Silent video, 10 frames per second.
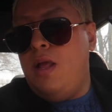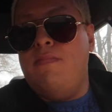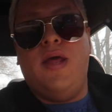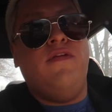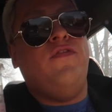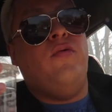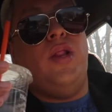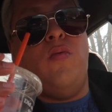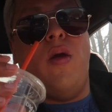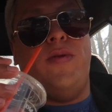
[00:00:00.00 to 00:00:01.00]
But if you
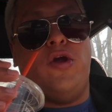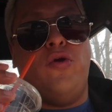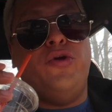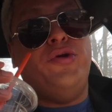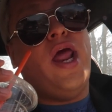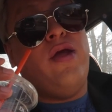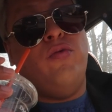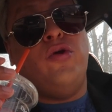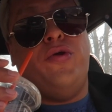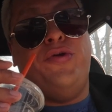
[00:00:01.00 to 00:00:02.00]
really want me to go hood, I
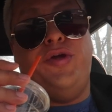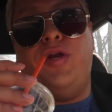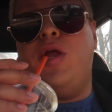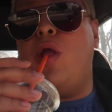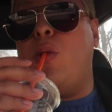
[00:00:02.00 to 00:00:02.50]
will go hood.